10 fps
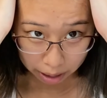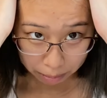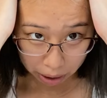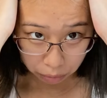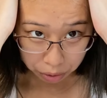in
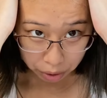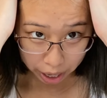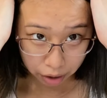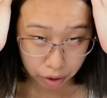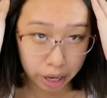my root
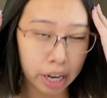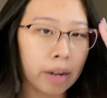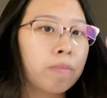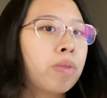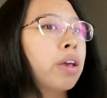
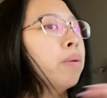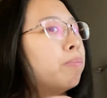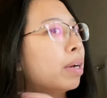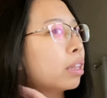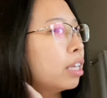area,
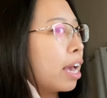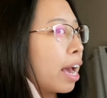but the